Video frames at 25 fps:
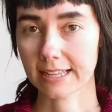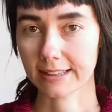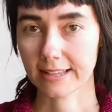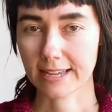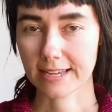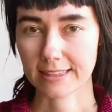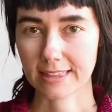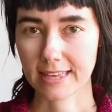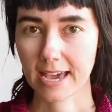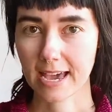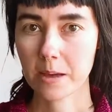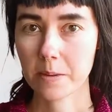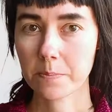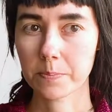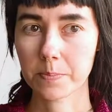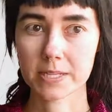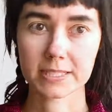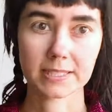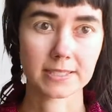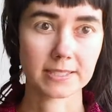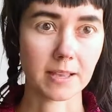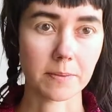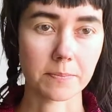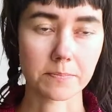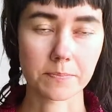I like that,
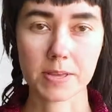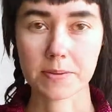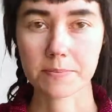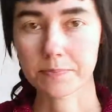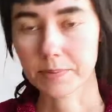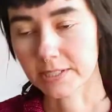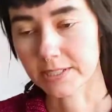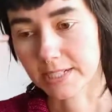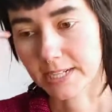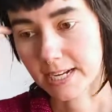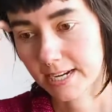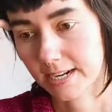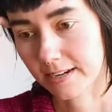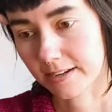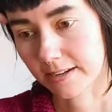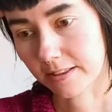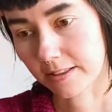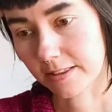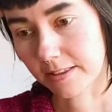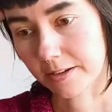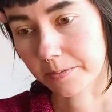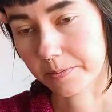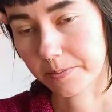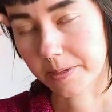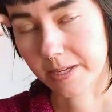but some people knit it
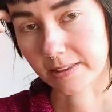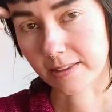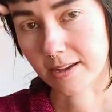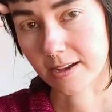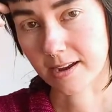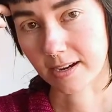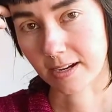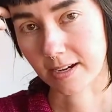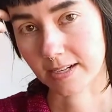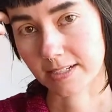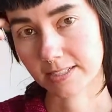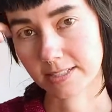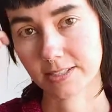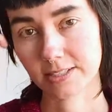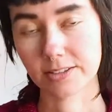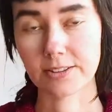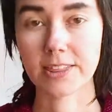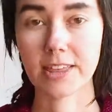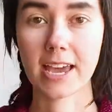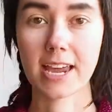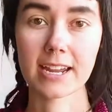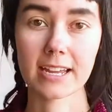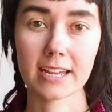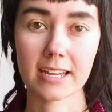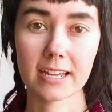a little bit longer
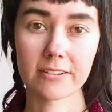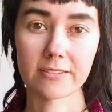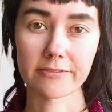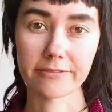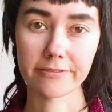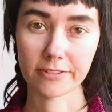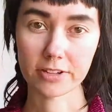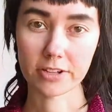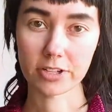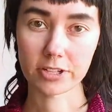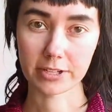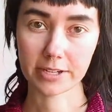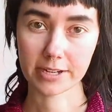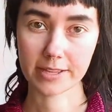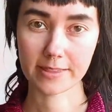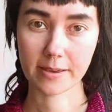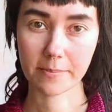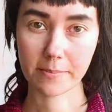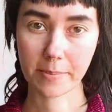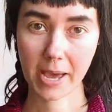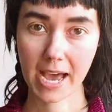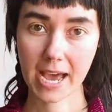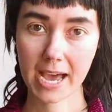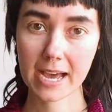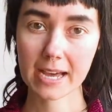so that it can fold
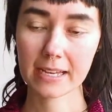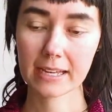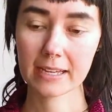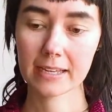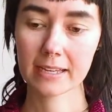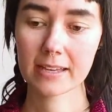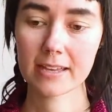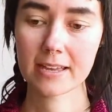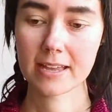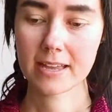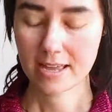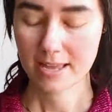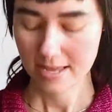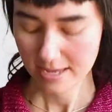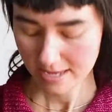in the back.